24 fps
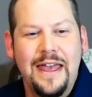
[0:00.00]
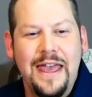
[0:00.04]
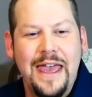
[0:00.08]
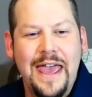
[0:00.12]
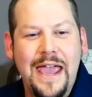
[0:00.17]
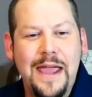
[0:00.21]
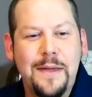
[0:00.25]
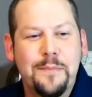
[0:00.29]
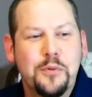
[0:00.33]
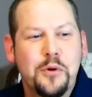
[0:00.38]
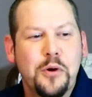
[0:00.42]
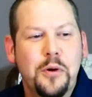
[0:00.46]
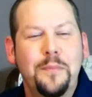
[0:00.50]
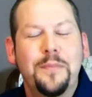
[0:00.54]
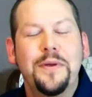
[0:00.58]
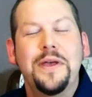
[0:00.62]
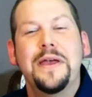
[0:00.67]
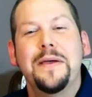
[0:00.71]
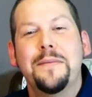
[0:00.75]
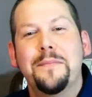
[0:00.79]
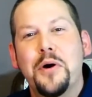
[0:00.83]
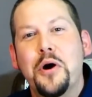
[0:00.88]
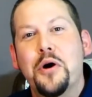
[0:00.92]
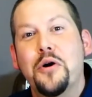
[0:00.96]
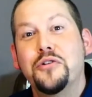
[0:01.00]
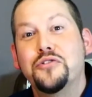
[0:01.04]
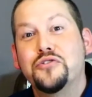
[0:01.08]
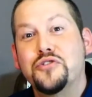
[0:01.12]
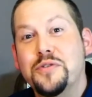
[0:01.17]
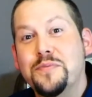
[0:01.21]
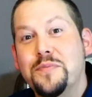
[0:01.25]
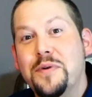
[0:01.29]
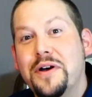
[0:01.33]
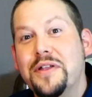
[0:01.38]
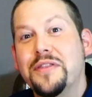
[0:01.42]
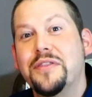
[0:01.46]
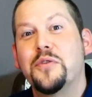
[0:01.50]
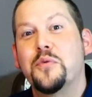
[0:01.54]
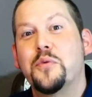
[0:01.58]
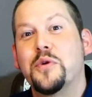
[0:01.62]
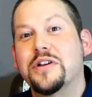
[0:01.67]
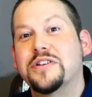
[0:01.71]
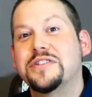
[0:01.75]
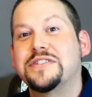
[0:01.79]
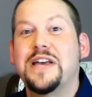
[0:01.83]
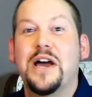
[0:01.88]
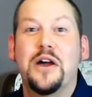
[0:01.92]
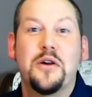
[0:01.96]
April being Poetry Month
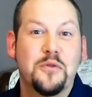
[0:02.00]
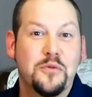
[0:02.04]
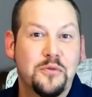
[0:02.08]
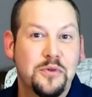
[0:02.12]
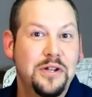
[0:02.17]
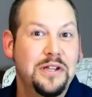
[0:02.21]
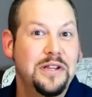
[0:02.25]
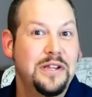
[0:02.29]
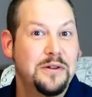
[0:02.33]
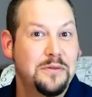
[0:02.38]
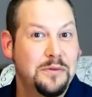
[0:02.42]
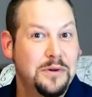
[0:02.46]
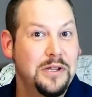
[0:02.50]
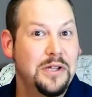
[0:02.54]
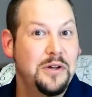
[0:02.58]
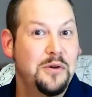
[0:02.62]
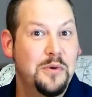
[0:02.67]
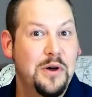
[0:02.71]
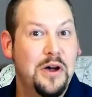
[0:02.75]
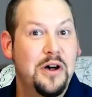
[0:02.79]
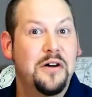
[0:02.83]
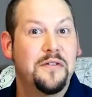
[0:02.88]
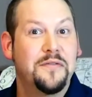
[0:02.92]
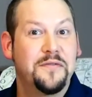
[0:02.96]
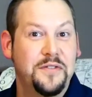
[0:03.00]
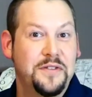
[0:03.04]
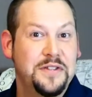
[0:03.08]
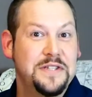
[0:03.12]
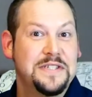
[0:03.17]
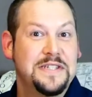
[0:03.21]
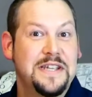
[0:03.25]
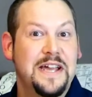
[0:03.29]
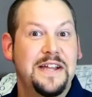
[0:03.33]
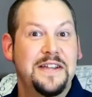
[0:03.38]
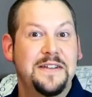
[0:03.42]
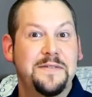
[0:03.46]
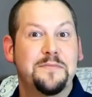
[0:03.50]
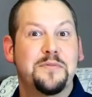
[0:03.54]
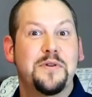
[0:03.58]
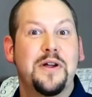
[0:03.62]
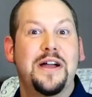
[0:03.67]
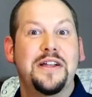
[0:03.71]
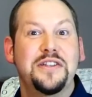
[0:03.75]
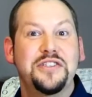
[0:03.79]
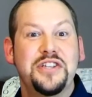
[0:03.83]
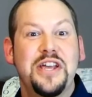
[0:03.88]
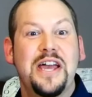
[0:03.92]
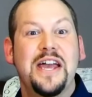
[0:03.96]
works out really, really well for this kind of
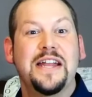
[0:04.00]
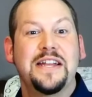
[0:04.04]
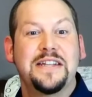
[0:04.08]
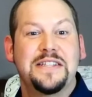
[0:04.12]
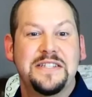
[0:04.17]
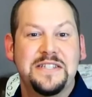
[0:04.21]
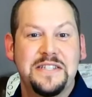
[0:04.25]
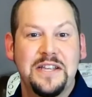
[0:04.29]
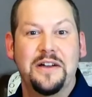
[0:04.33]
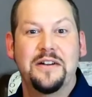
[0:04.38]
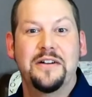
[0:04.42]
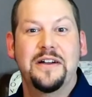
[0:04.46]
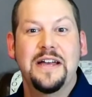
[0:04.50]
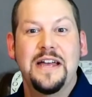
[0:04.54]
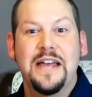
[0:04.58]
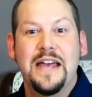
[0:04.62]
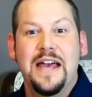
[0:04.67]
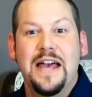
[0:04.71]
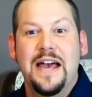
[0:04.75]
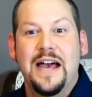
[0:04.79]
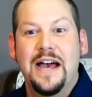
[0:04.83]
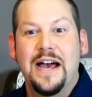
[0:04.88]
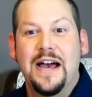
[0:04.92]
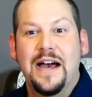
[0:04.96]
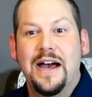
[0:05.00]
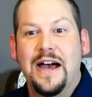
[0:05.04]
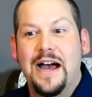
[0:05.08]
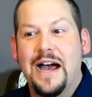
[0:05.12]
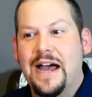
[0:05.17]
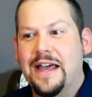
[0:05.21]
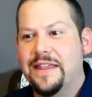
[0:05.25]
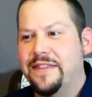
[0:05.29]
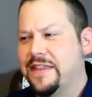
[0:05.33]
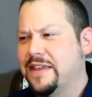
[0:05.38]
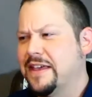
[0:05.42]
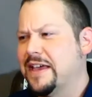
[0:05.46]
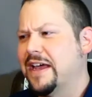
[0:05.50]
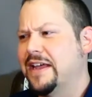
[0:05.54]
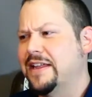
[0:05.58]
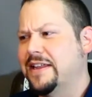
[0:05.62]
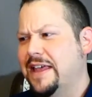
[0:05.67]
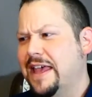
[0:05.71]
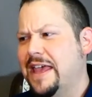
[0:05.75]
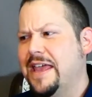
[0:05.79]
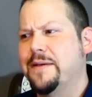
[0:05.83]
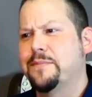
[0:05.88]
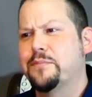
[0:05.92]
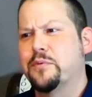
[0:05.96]
project. So I think
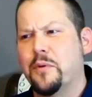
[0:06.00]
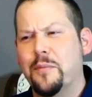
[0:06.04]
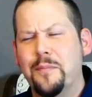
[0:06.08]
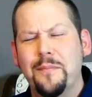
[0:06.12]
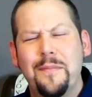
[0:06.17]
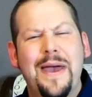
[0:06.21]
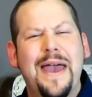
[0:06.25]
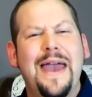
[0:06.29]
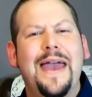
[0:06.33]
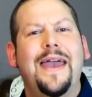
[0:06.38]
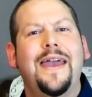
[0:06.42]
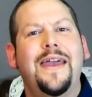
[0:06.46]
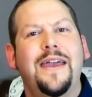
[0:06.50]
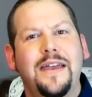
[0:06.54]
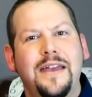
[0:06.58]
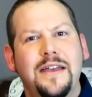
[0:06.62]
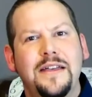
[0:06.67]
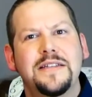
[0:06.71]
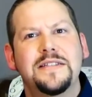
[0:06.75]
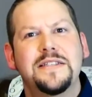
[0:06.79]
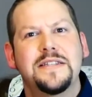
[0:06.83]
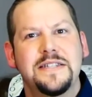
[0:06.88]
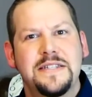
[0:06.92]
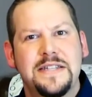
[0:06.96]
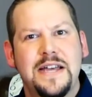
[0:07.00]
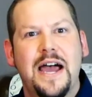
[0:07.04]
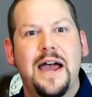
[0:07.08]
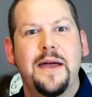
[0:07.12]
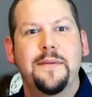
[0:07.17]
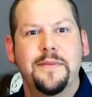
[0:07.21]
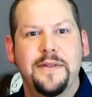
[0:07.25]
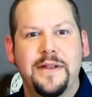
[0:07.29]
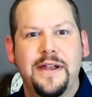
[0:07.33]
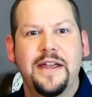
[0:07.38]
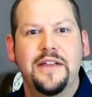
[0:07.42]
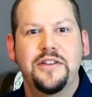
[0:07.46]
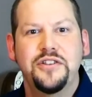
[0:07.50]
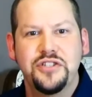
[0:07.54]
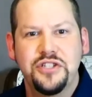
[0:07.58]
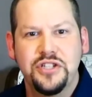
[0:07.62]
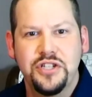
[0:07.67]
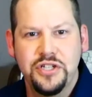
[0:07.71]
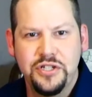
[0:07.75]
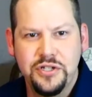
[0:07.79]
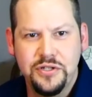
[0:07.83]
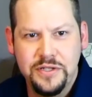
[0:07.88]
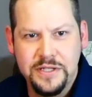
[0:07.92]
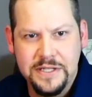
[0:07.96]
April, May is the time that I used to
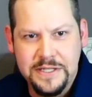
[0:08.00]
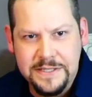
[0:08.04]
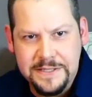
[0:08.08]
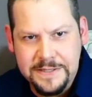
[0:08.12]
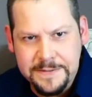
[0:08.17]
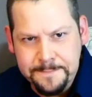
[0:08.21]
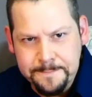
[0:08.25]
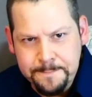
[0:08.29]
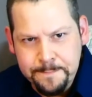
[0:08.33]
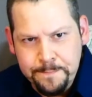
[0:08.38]
do this.